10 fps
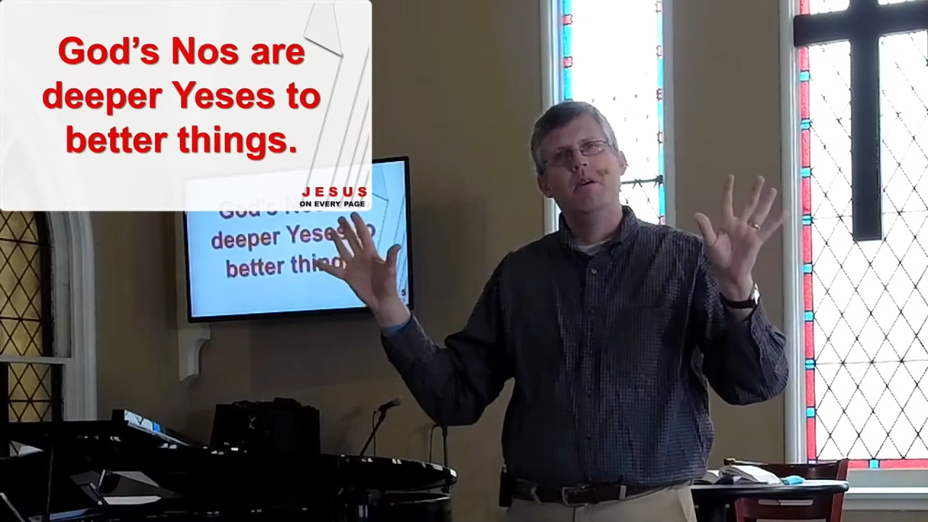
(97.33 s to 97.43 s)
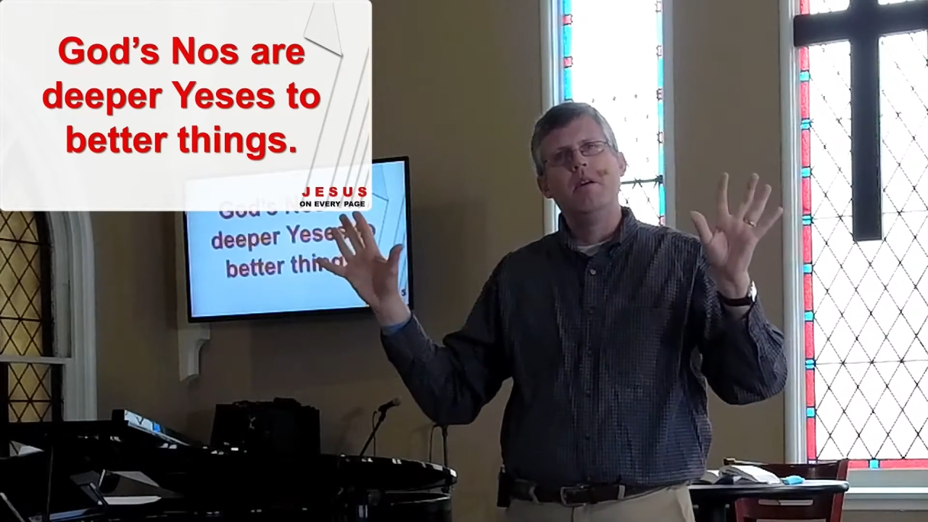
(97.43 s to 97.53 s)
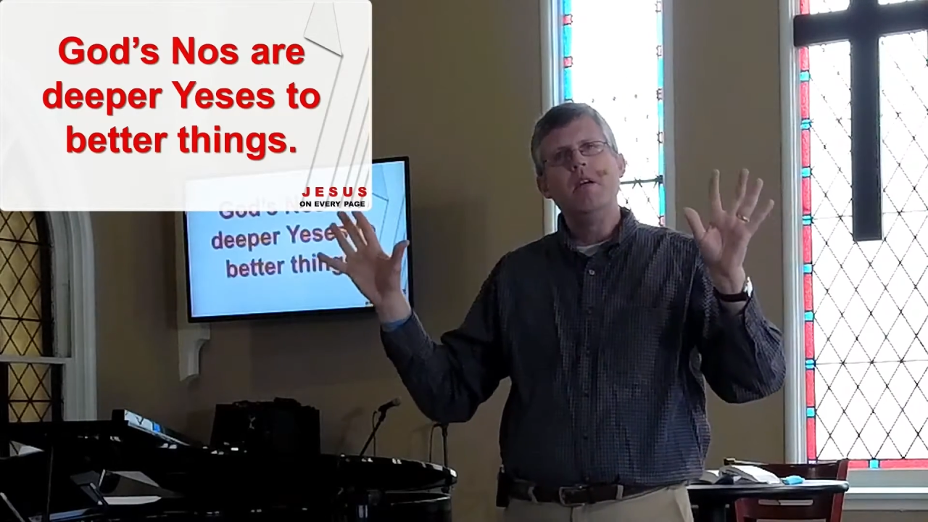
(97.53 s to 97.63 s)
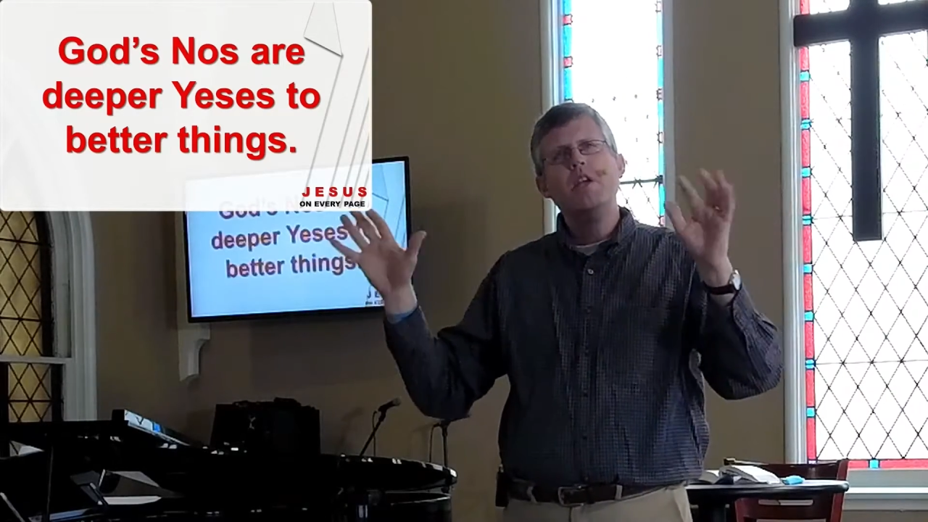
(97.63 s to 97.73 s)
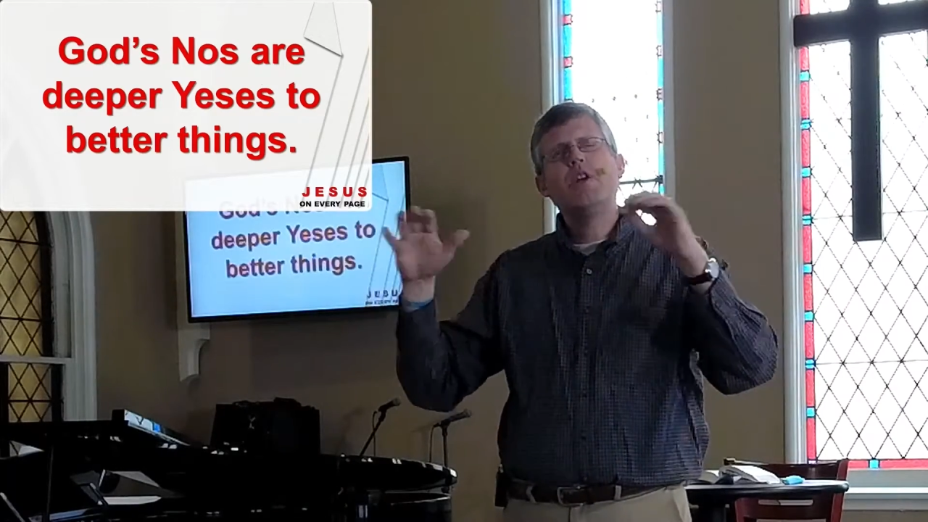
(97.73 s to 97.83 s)

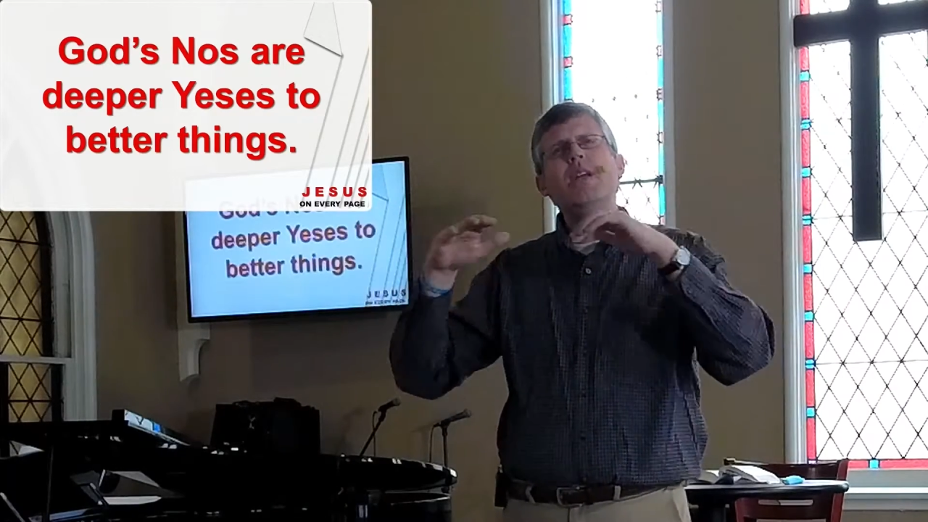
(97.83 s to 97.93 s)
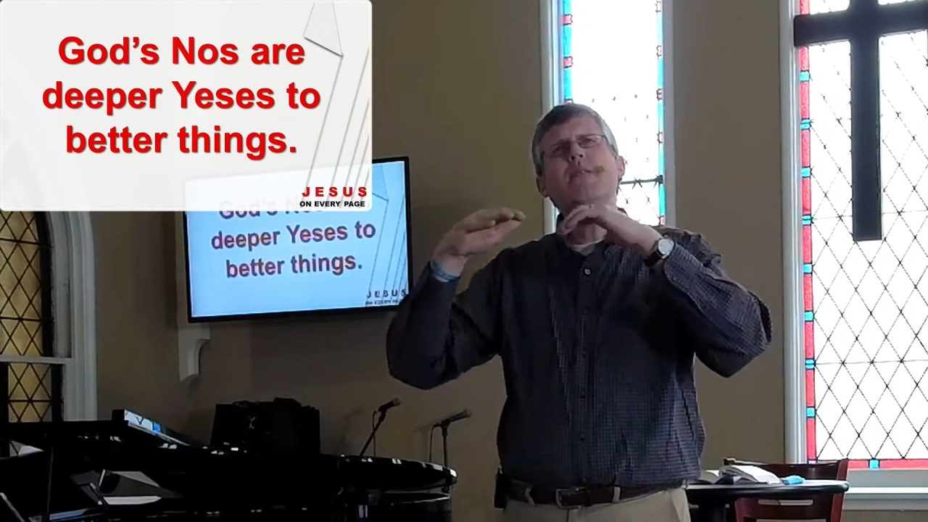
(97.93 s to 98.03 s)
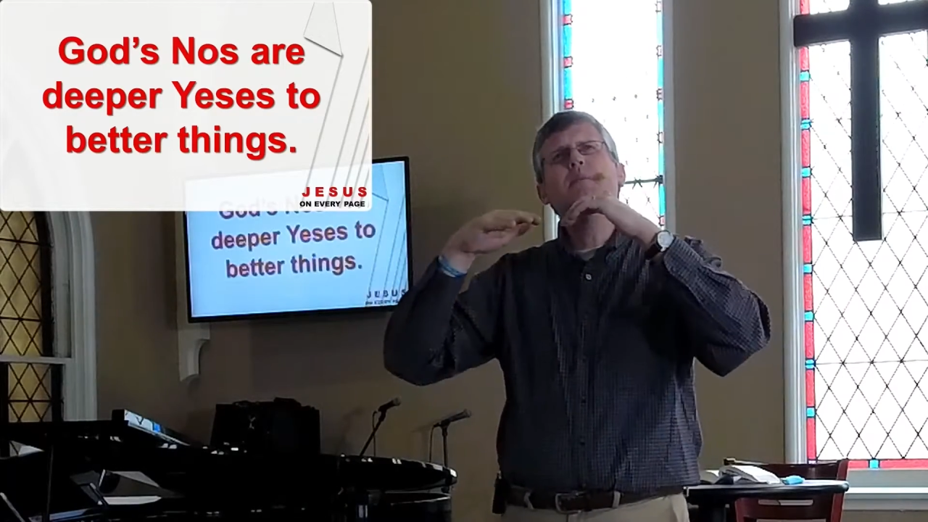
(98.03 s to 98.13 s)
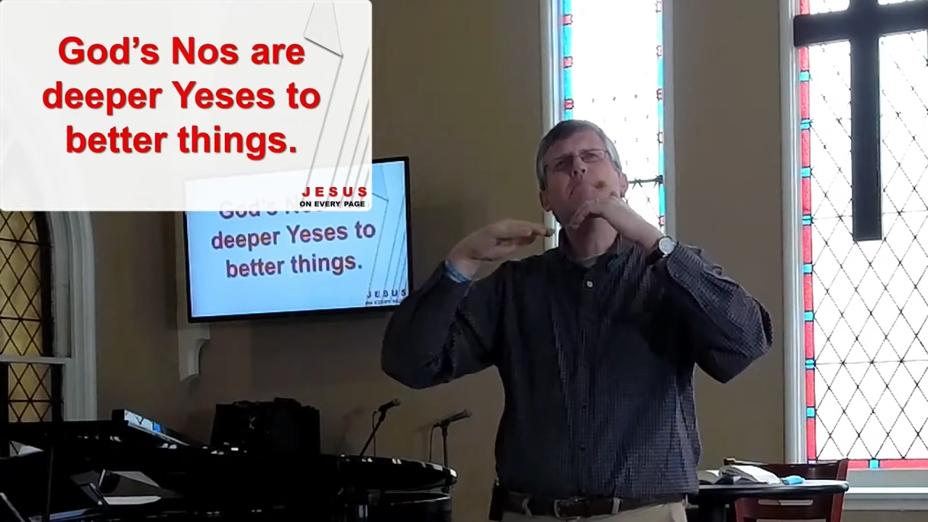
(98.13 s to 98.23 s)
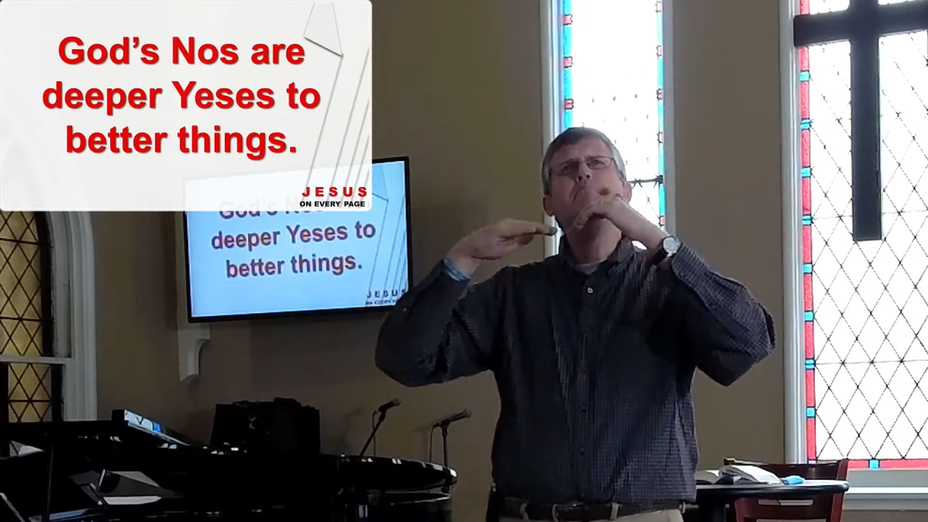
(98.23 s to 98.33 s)
He couldn't
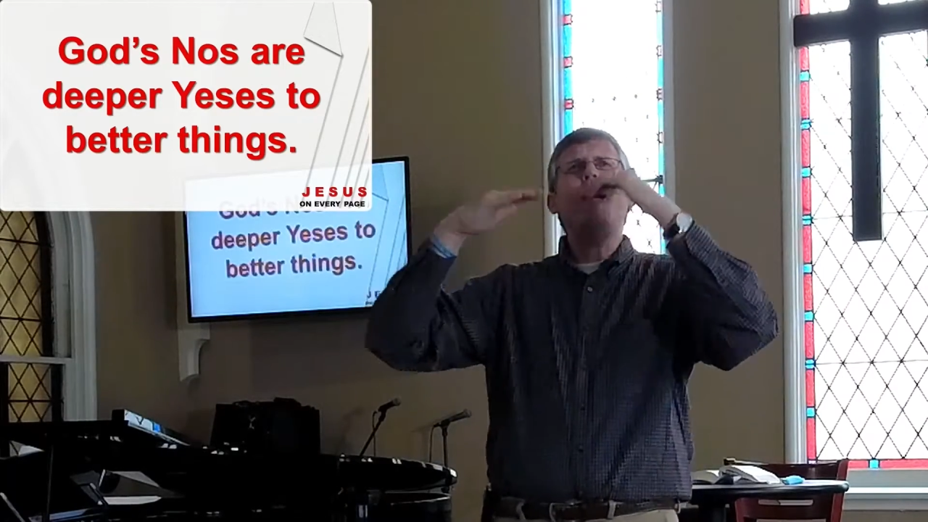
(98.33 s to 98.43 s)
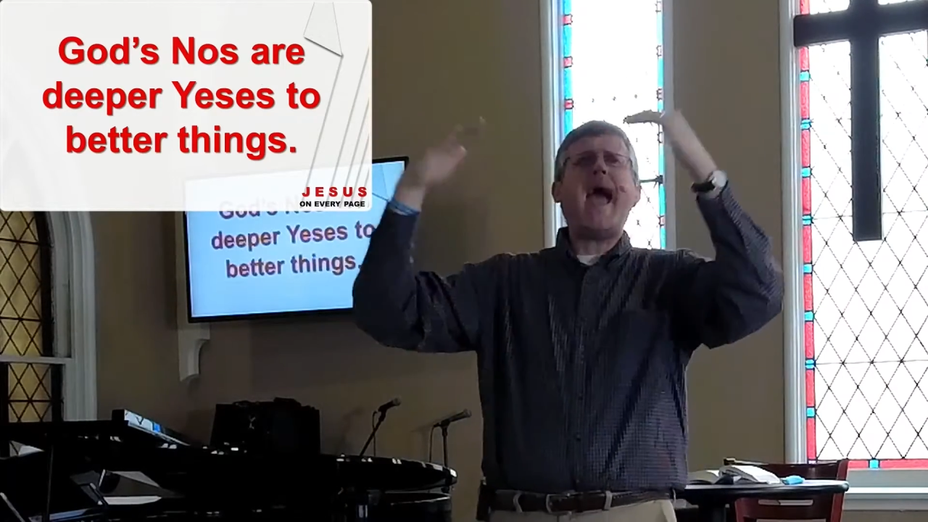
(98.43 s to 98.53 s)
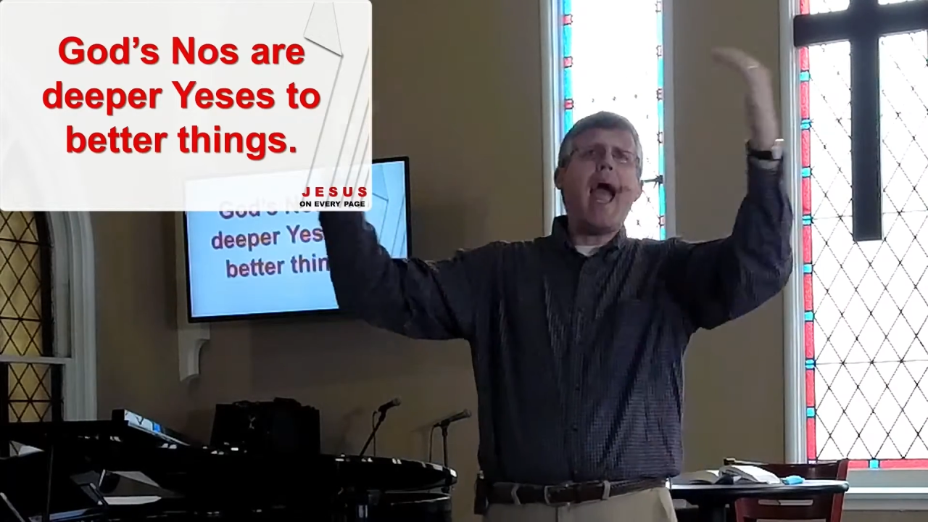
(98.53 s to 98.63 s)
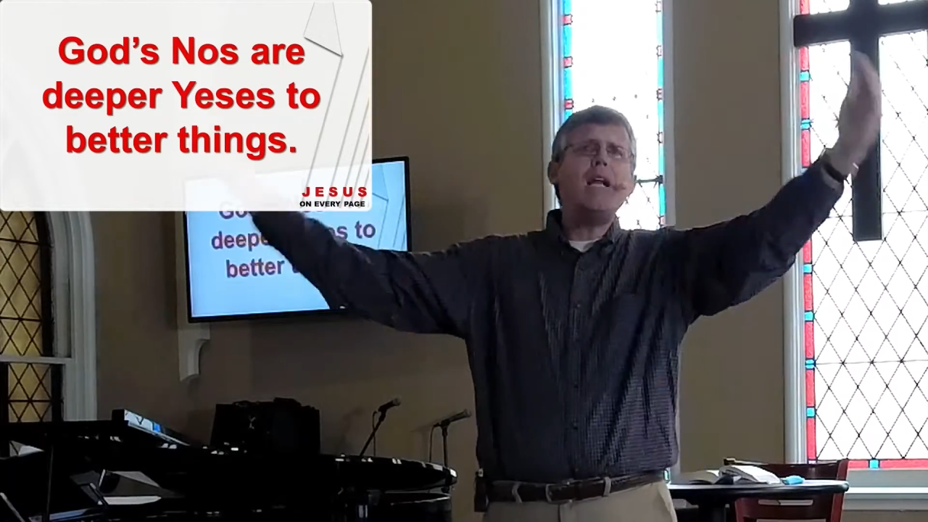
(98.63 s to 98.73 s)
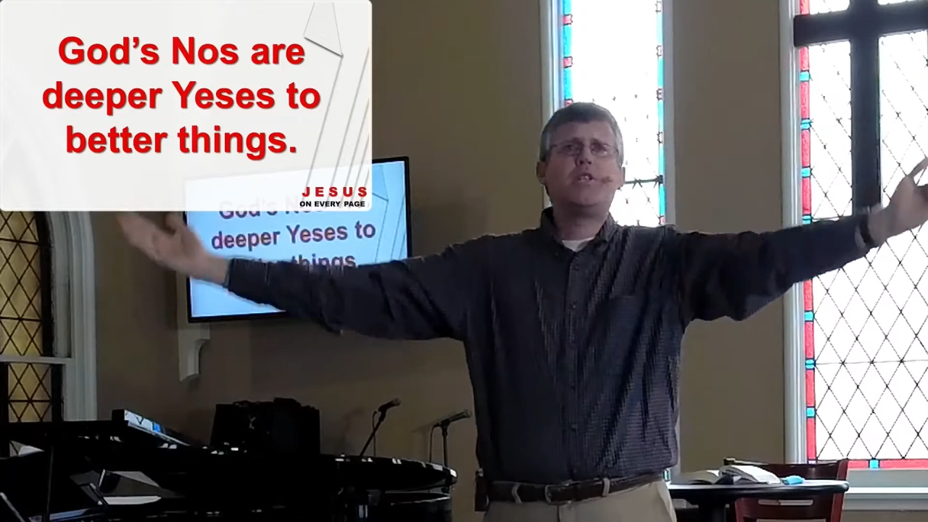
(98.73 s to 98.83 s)
even
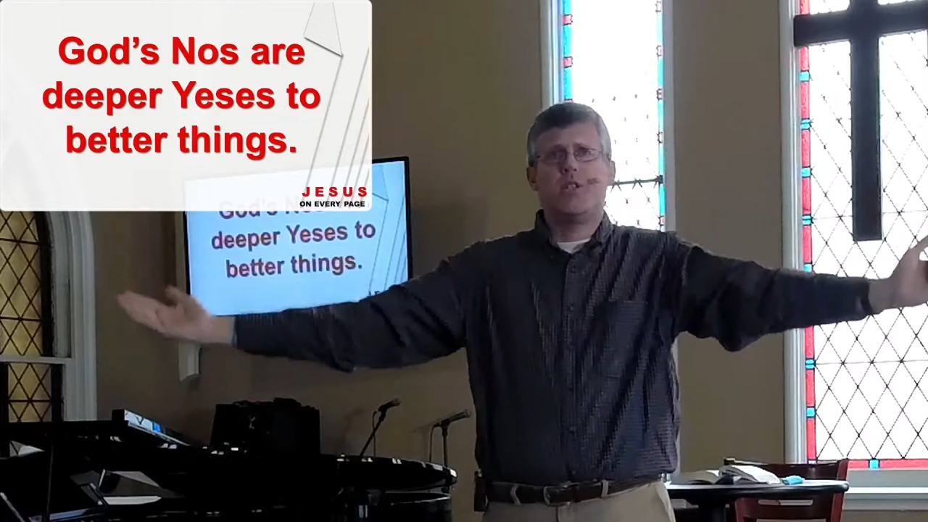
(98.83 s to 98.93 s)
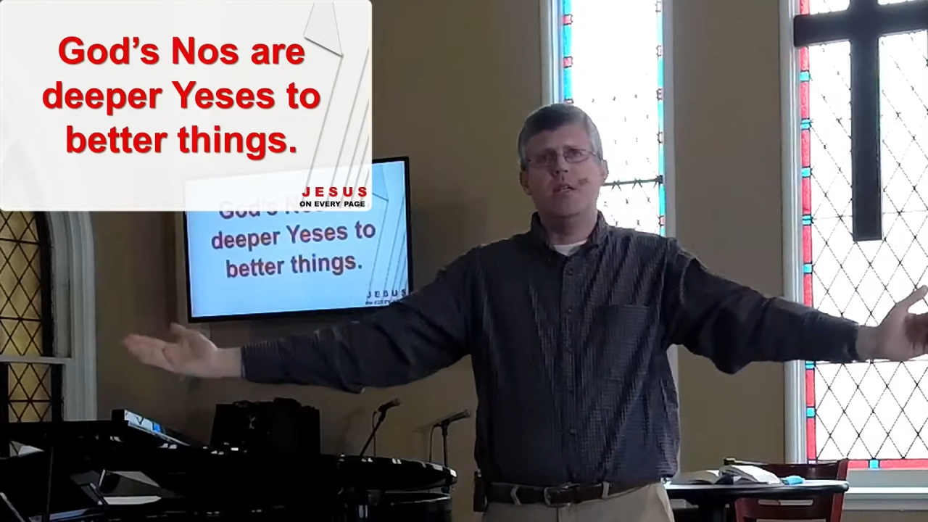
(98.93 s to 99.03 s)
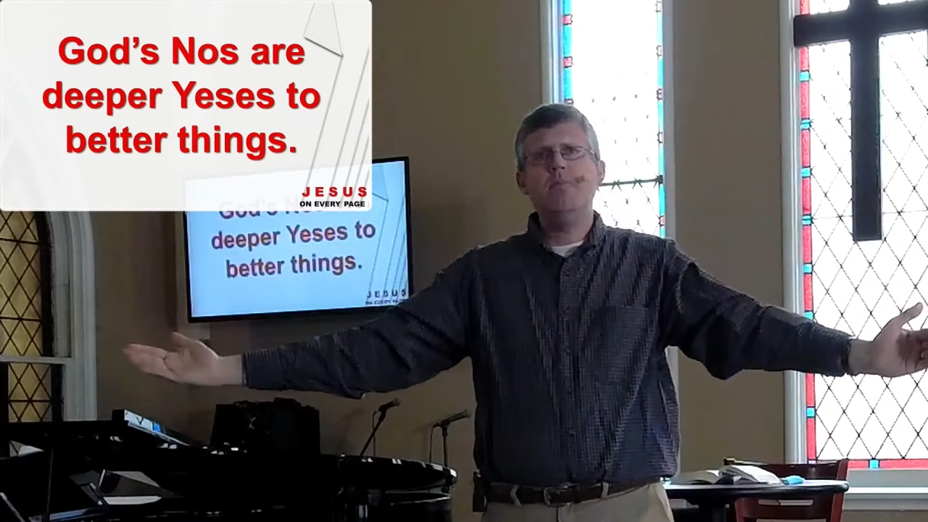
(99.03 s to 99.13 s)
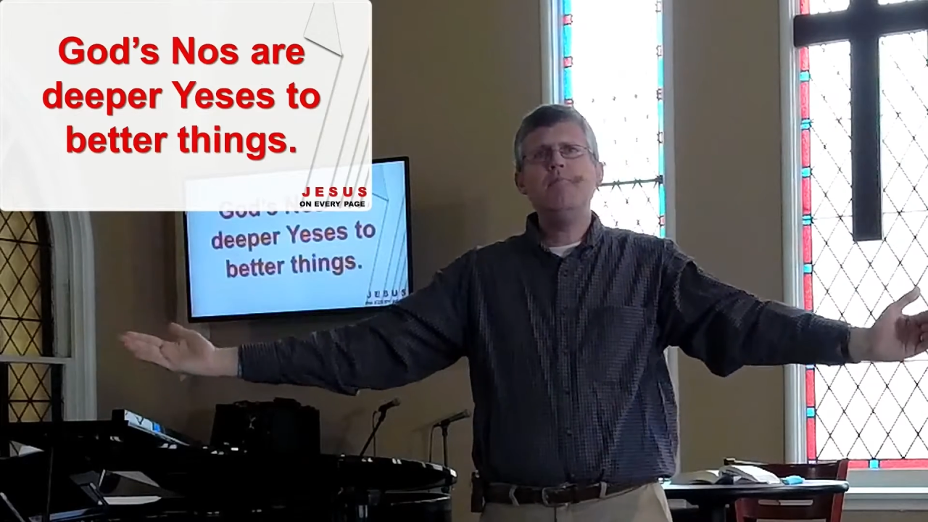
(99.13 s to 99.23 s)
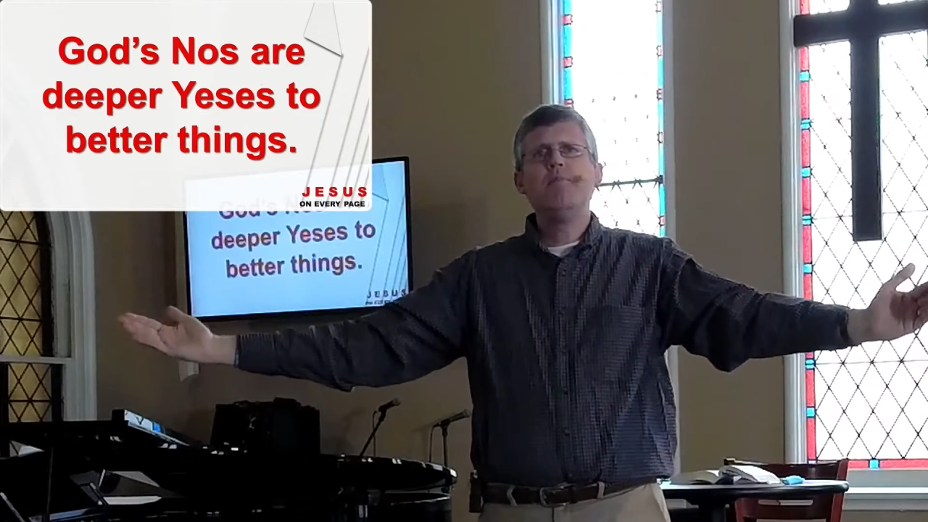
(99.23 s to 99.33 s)

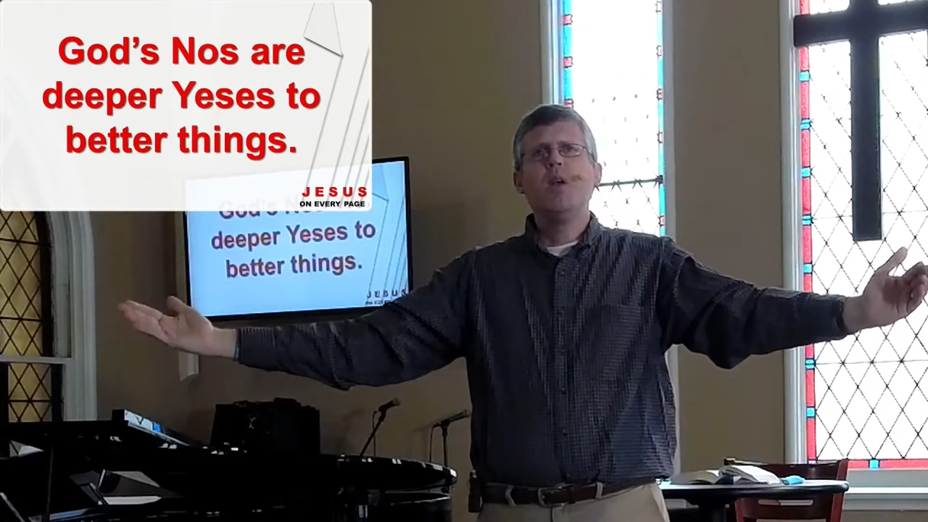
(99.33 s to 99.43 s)
imagine